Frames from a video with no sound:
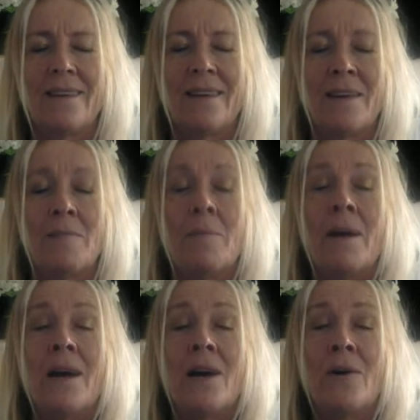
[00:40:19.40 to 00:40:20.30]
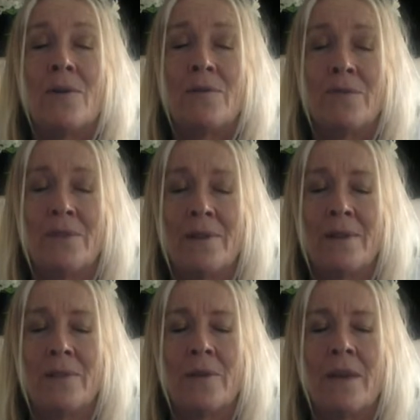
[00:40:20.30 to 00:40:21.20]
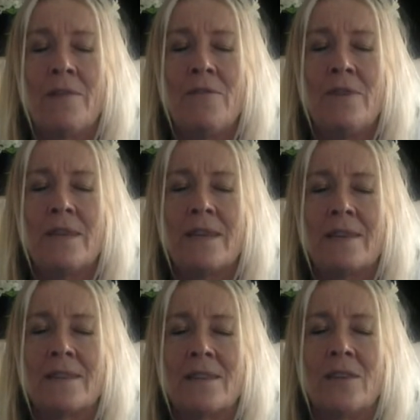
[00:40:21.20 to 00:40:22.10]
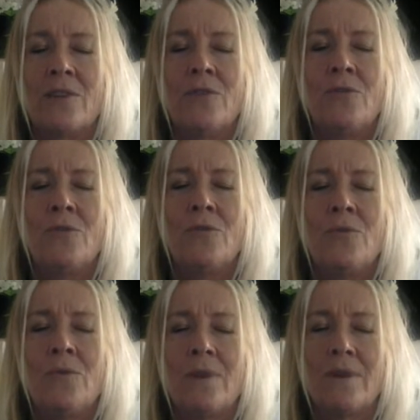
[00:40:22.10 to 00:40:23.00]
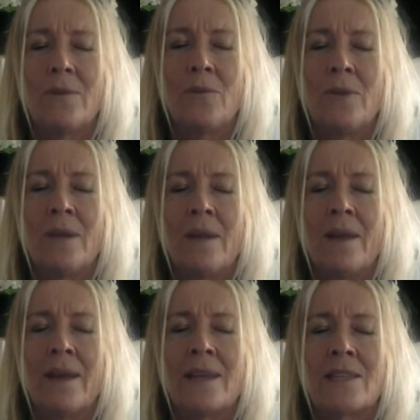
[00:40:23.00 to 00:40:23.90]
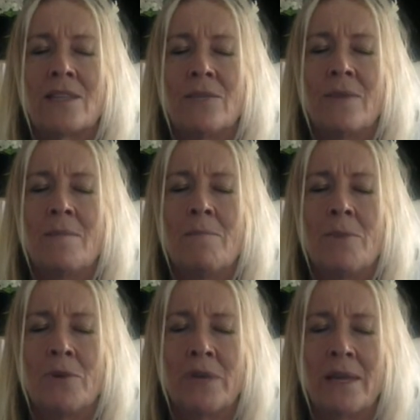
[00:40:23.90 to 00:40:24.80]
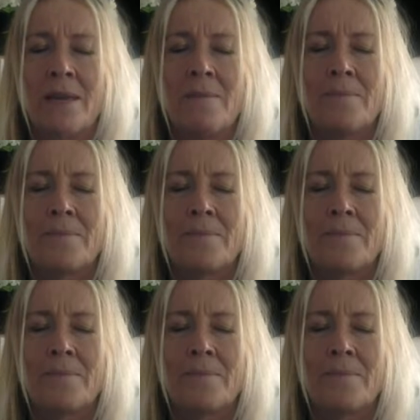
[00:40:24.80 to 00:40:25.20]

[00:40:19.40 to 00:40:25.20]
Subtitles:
I am powerful. Whatever it is that you would like to embody,